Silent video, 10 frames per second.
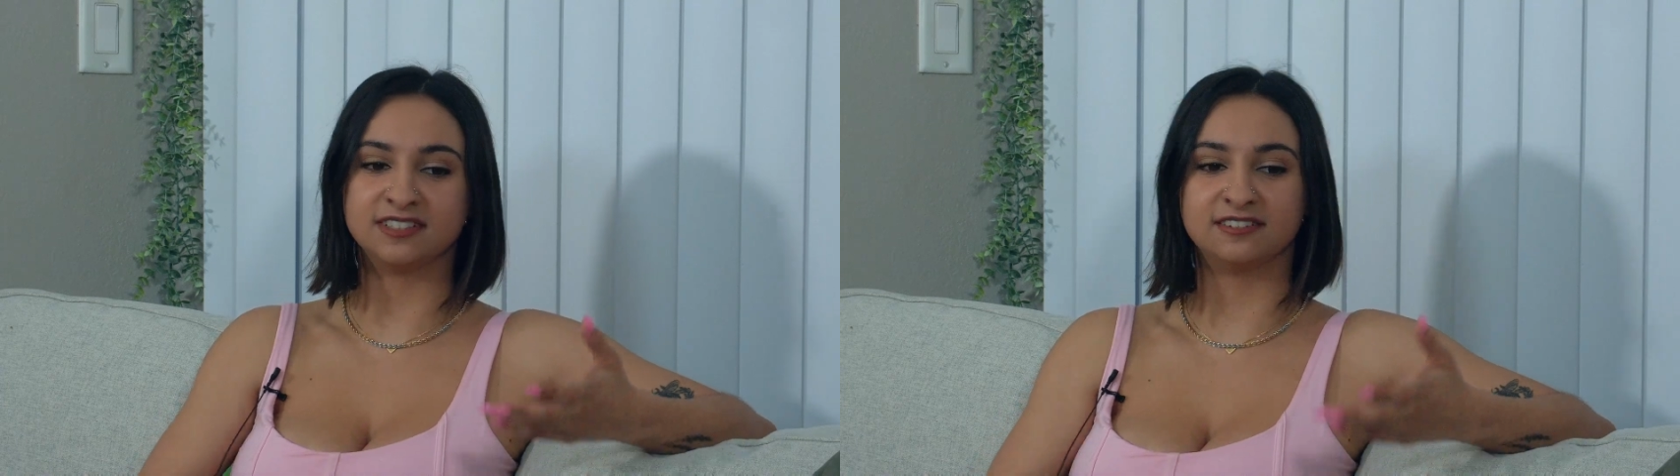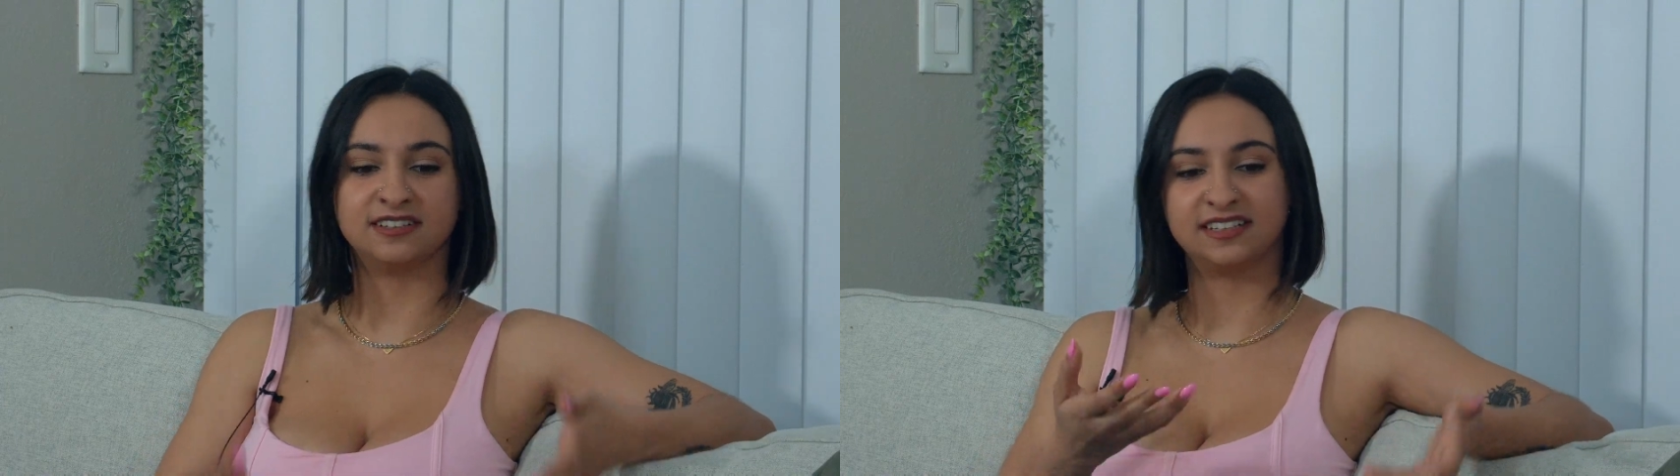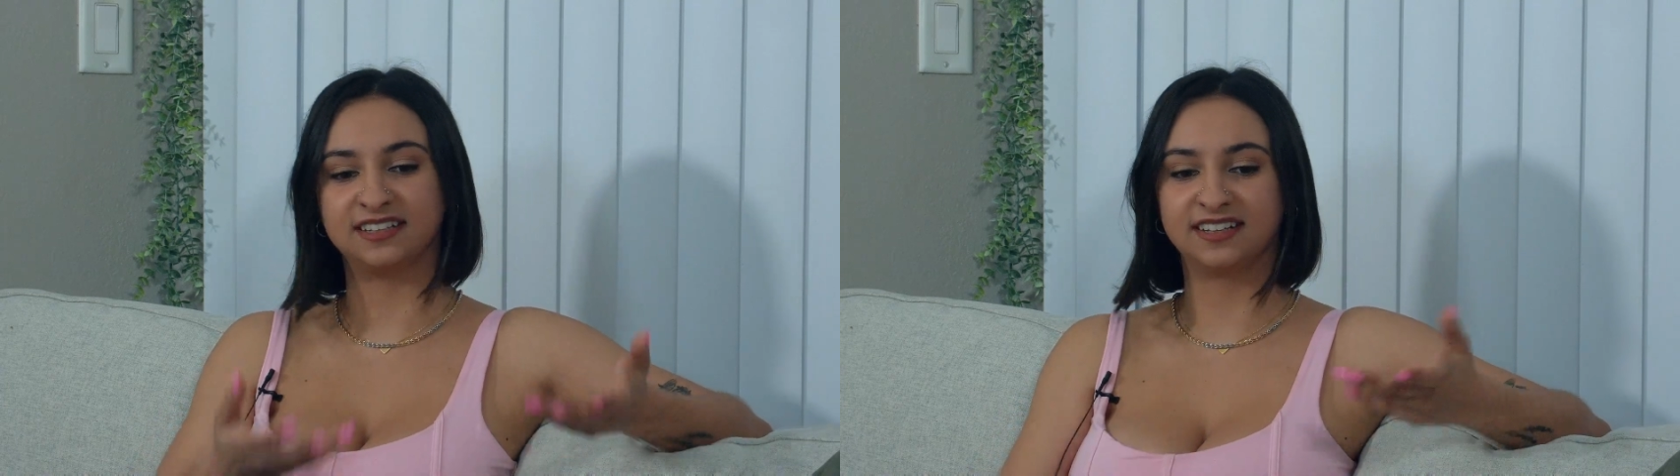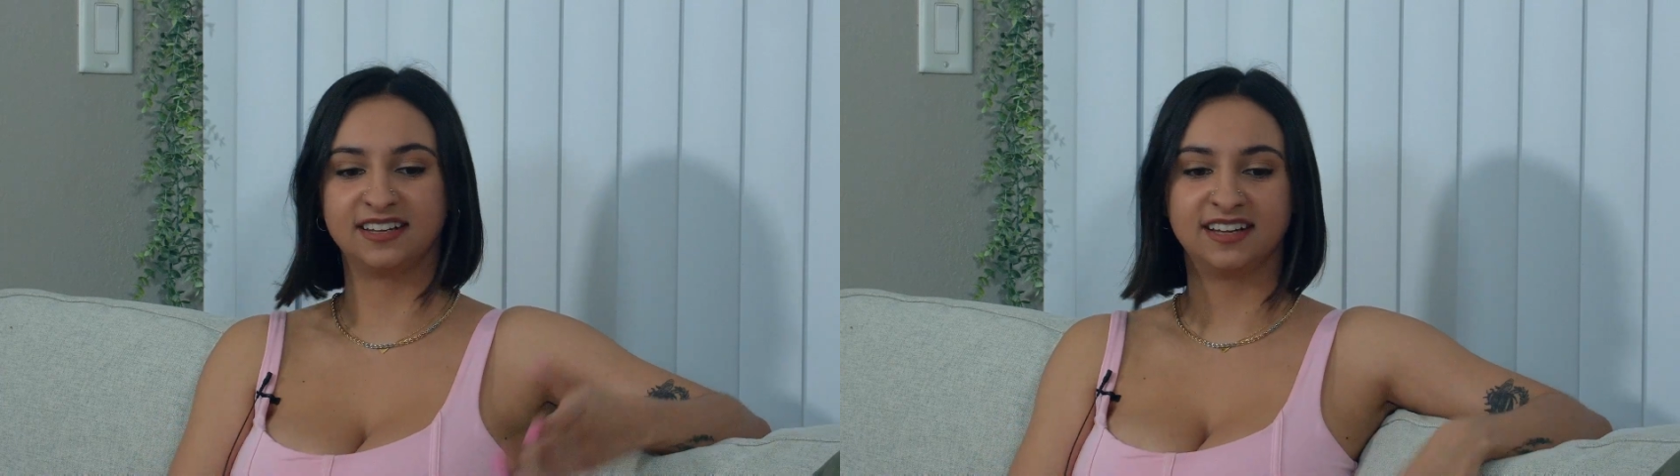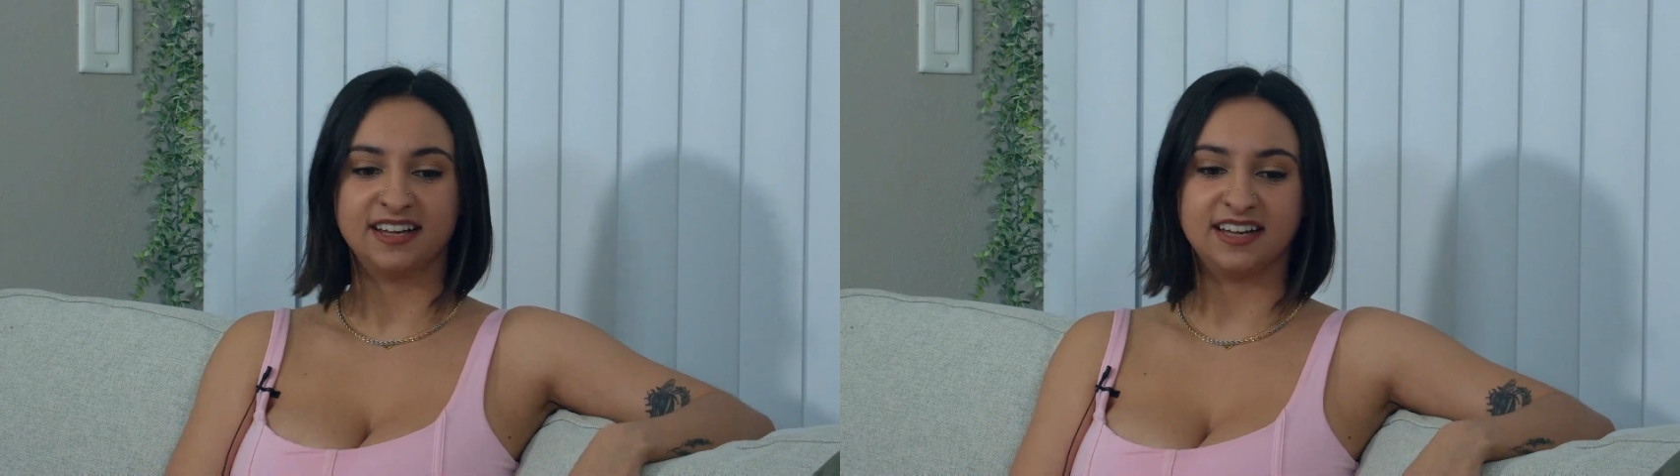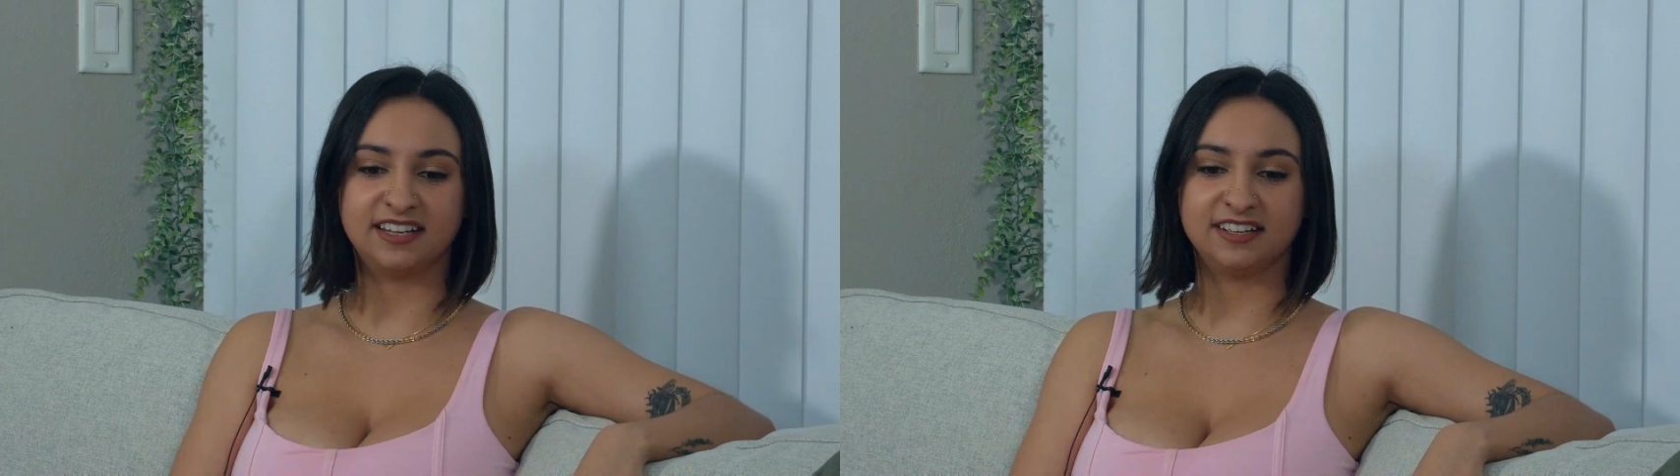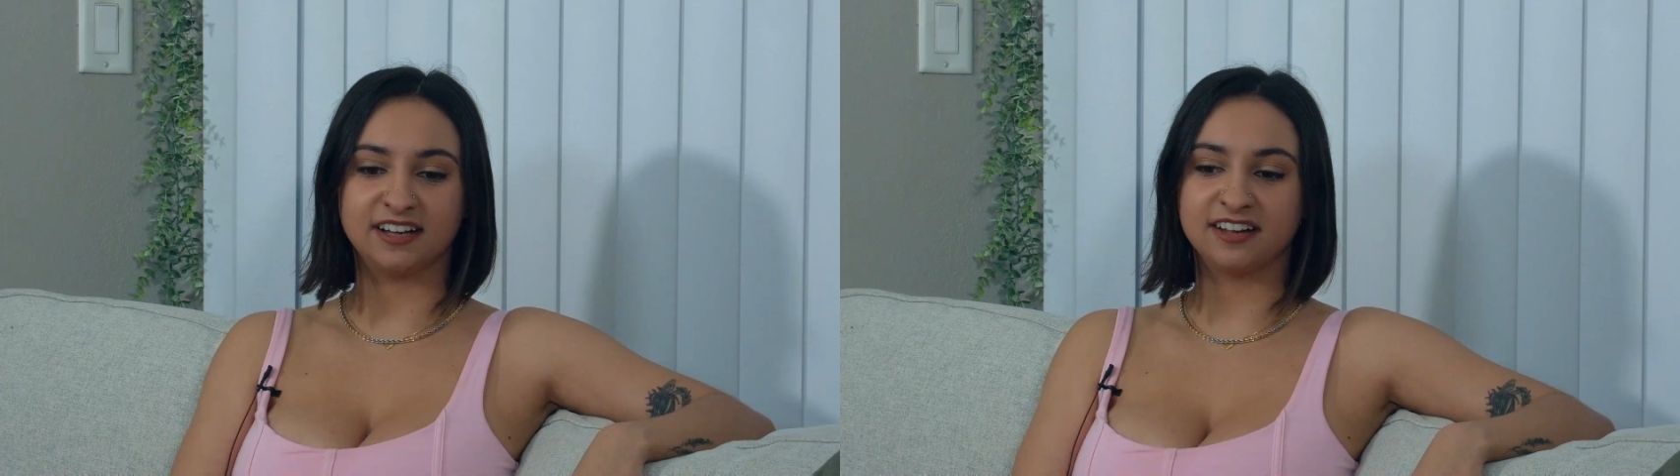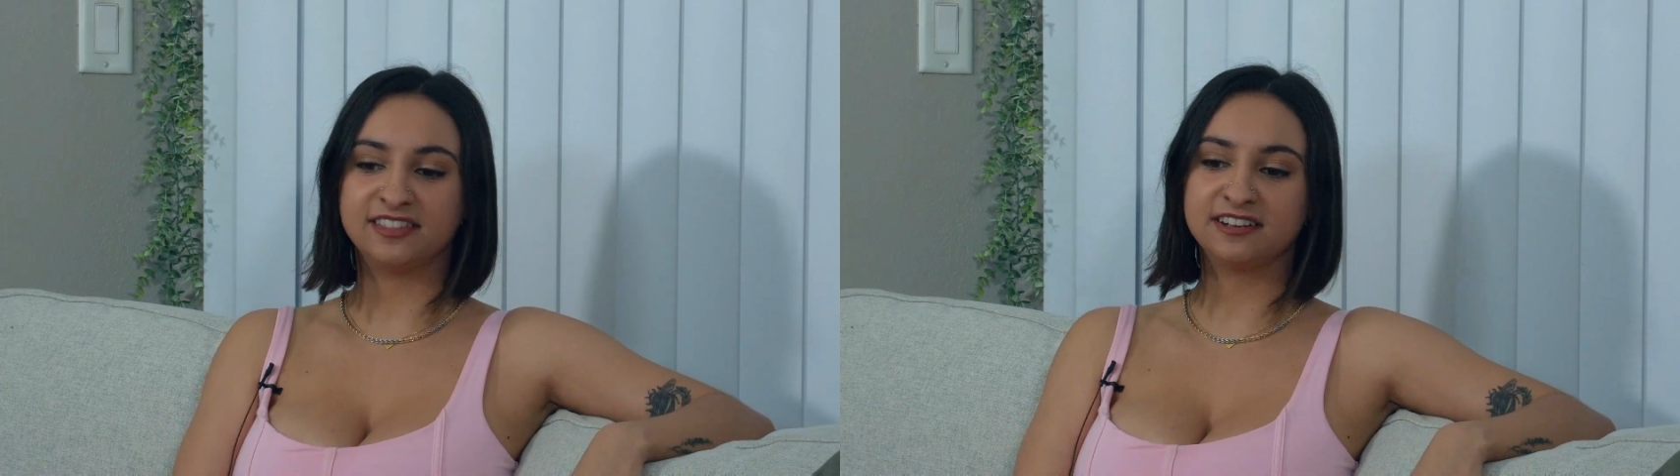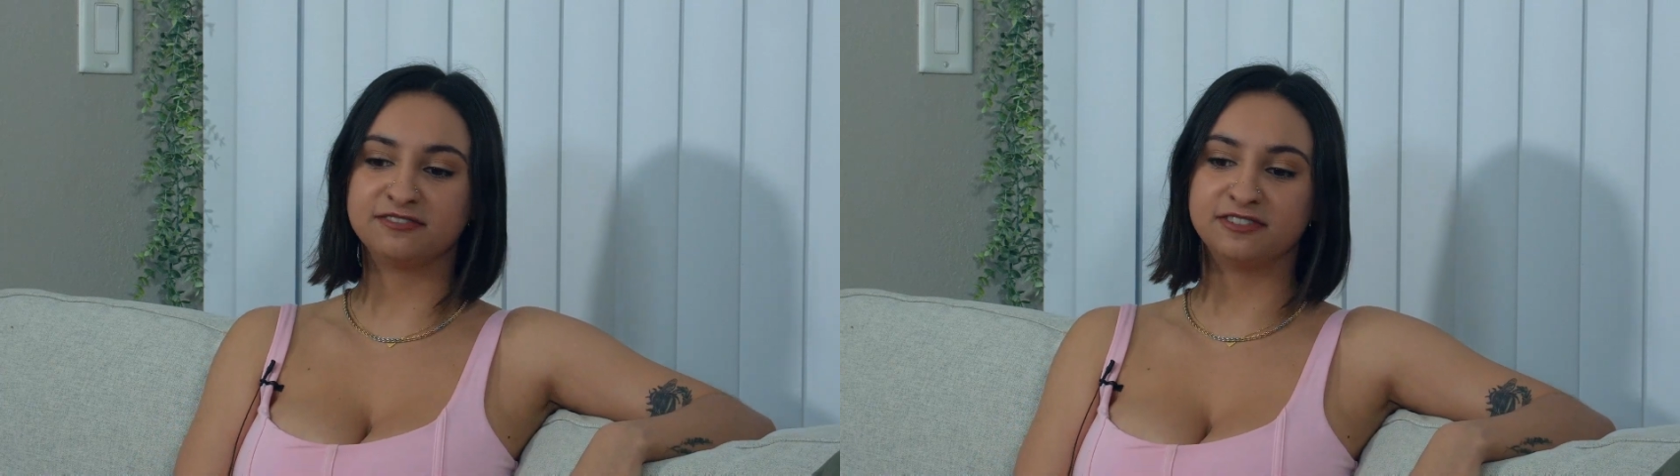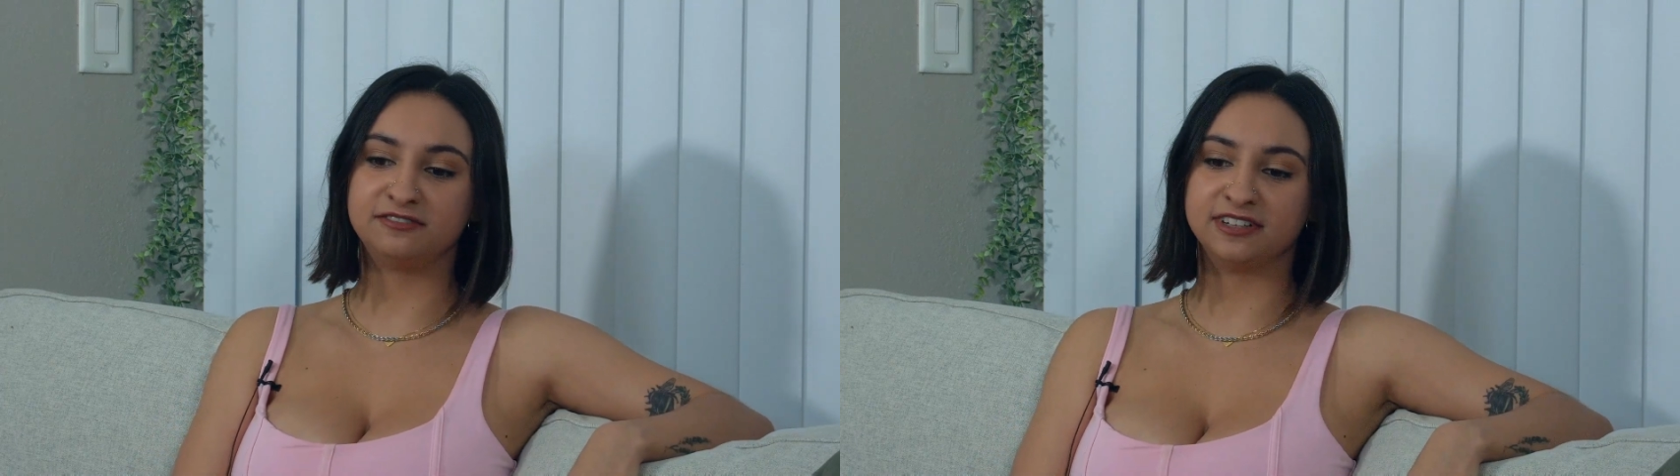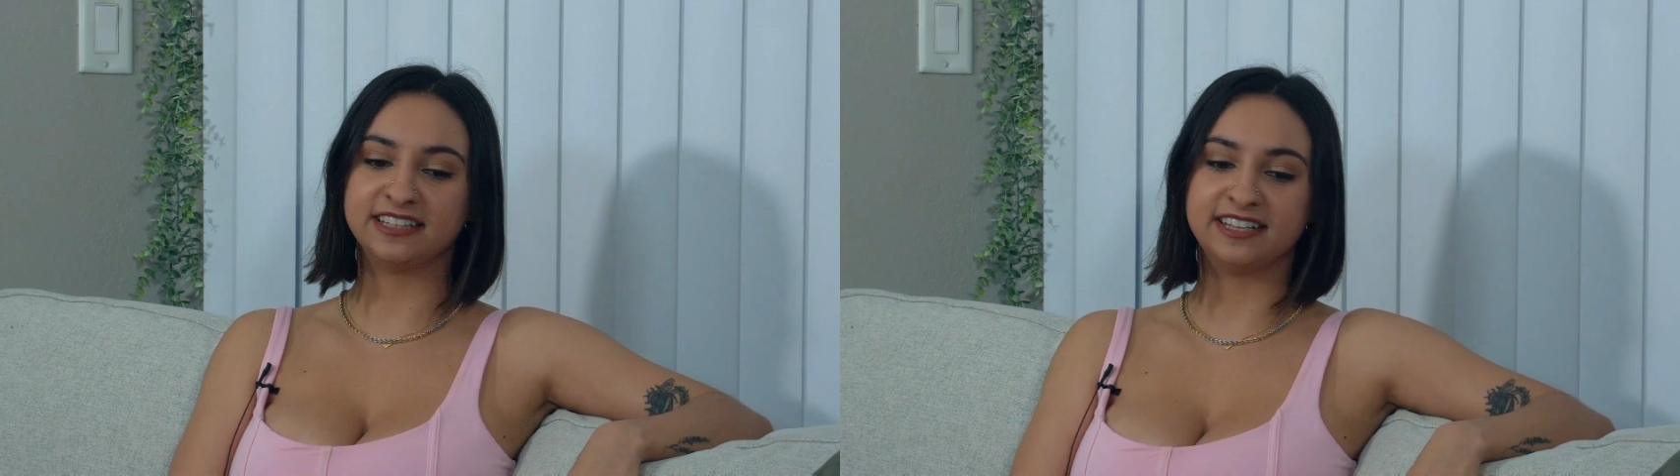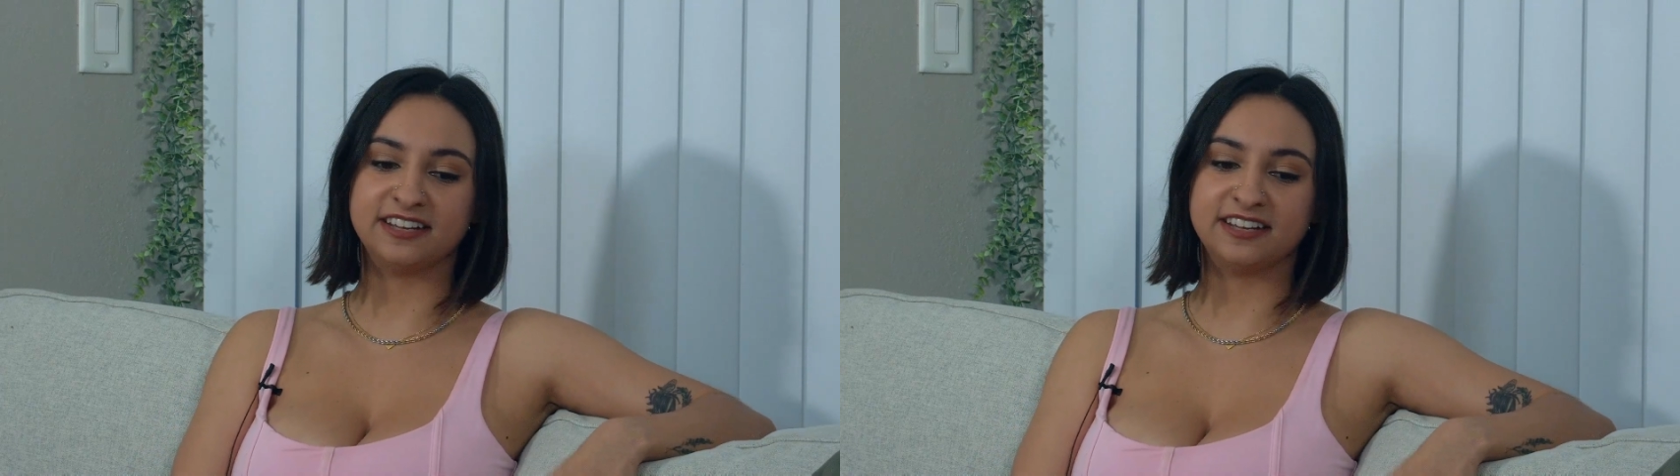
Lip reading: So I think we really,